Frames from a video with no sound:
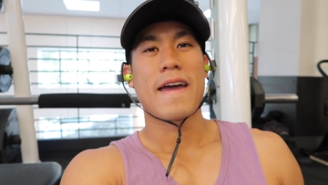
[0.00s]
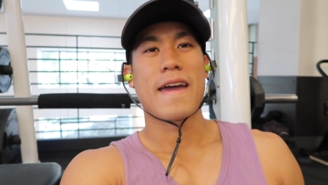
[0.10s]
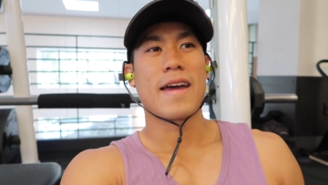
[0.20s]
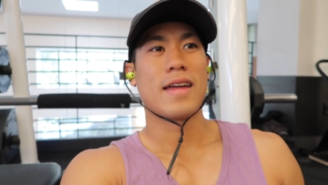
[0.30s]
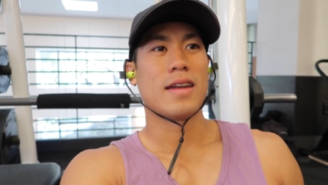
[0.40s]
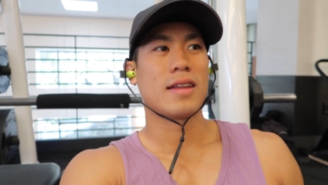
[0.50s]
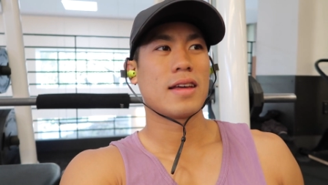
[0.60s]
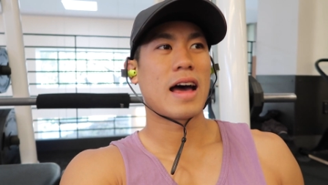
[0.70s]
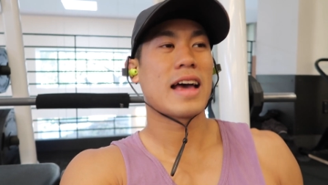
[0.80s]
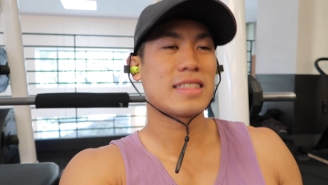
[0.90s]
and
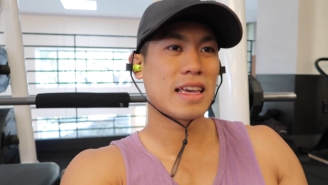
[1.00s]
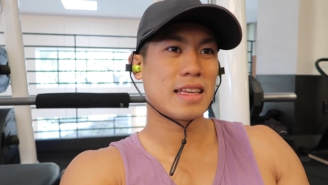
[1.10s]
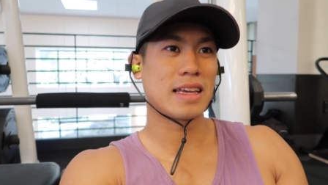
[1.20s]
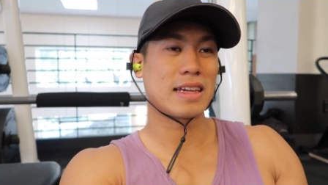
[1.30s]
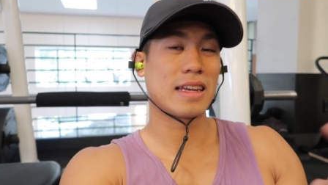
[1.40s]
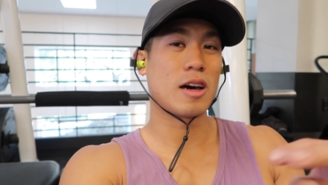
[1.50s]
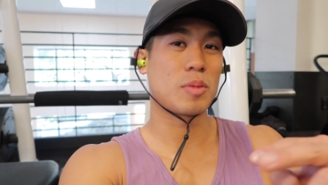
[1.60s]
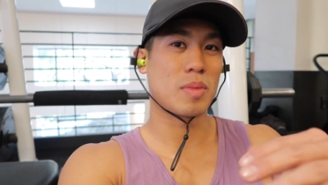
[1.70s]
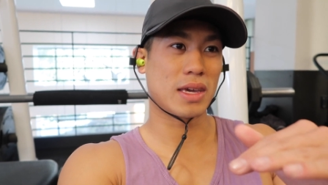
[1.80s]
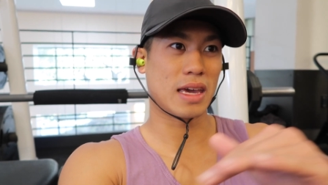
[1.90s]
I say it can
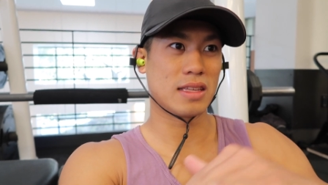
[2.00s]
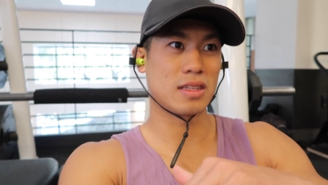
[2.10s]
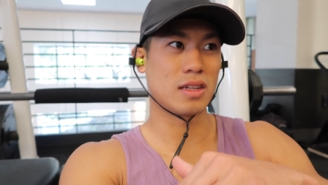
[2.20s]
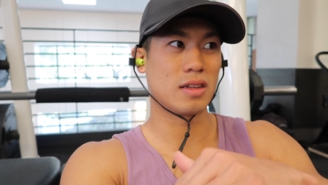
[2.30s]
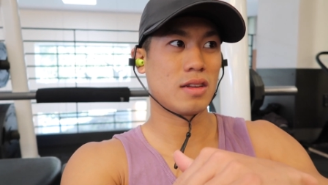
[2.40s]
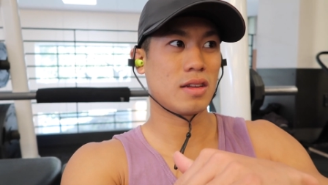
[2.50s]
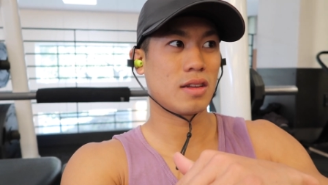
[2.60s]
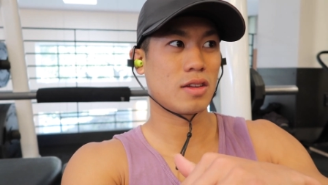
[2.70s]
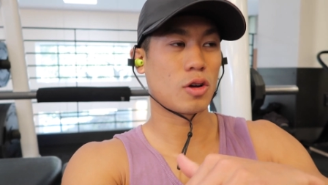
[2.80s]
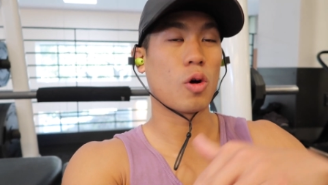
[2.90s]
help you make gains in
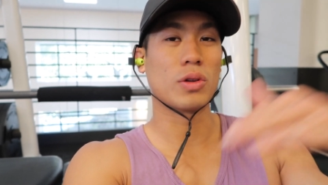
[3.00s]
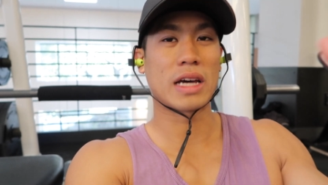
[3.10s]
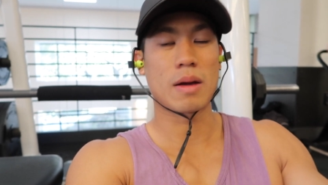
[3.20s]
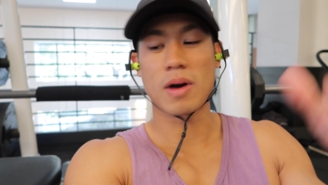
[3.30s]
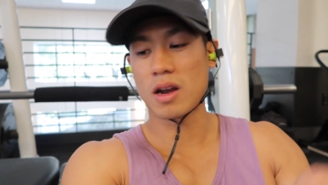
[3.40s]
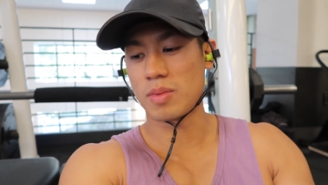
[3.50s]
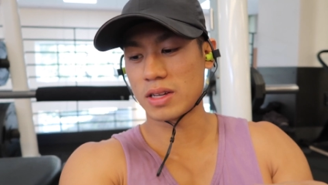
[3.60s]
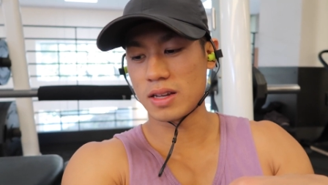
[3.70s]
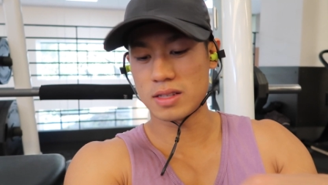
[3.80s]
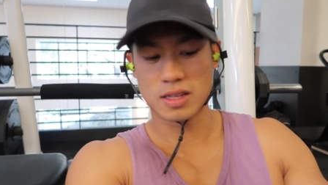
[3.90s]
your whole entire body
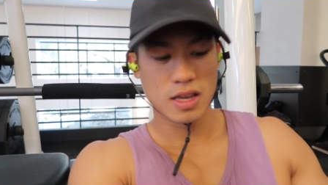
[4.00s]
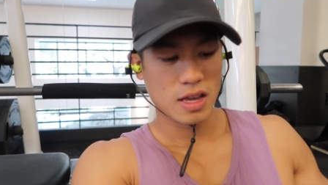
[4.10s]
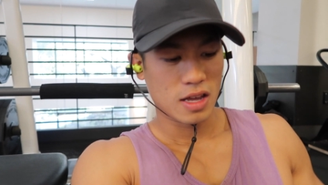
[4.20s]
because